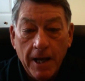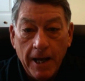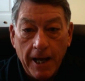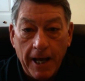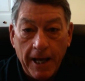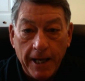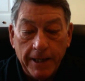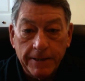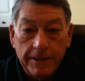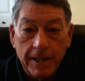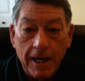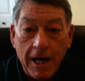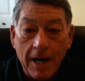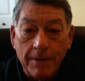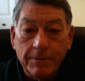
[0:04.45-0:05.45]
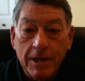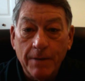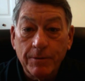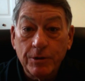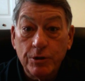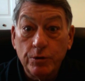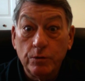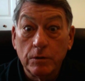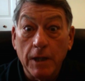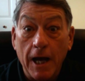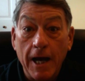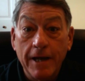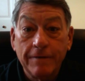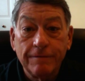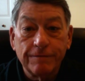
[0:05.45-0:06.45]
and I'm coming to you
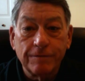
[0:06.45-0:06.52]
live